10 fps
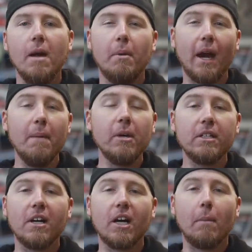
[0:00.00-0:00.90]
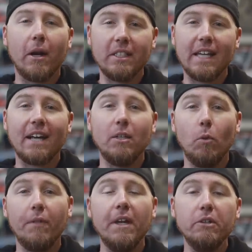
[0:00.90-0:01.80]
but I am going to talk about exactly
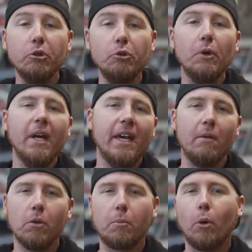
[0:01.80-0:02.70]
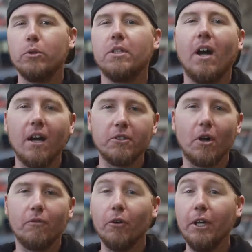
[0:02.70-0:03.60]
what they do and what the pros and cons are for